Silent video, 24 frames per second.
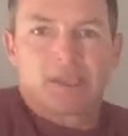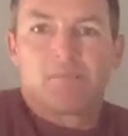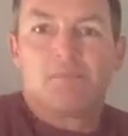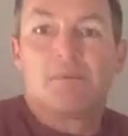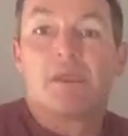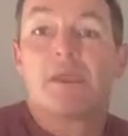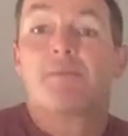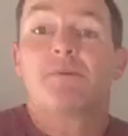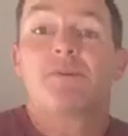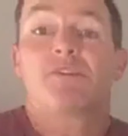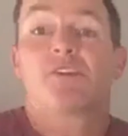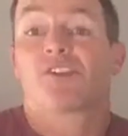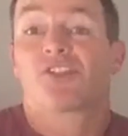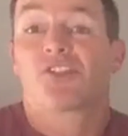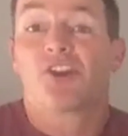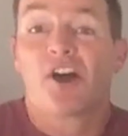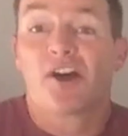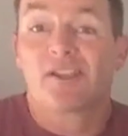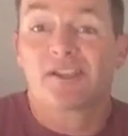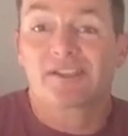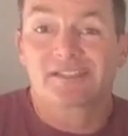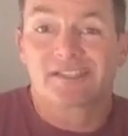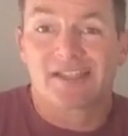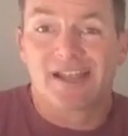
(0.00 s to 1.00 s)
Maybe the
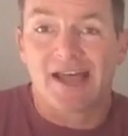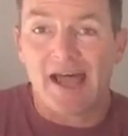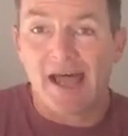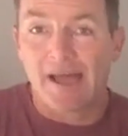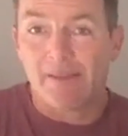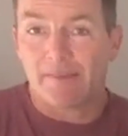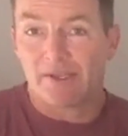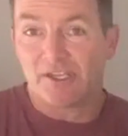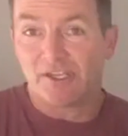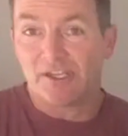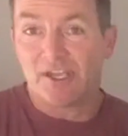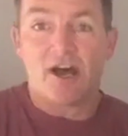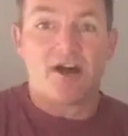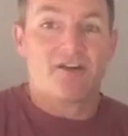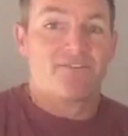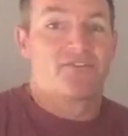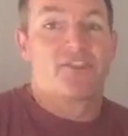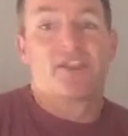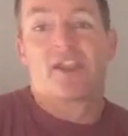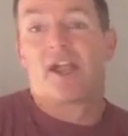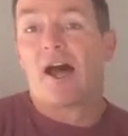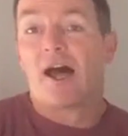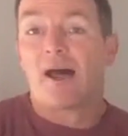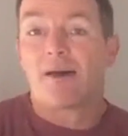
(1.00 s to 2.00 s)
thought is that I'm enough,
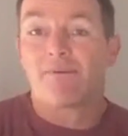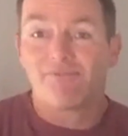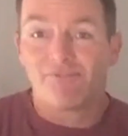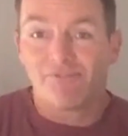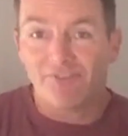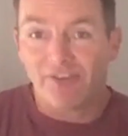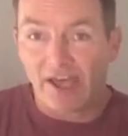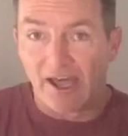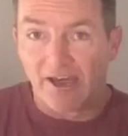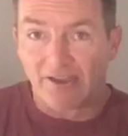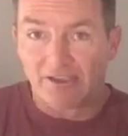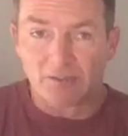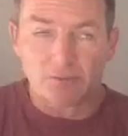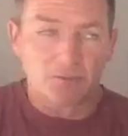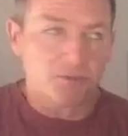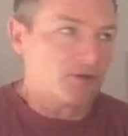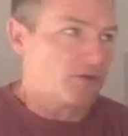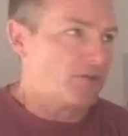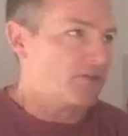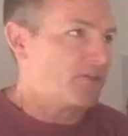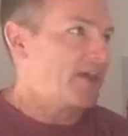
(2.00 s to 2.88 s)
that I'm valuable,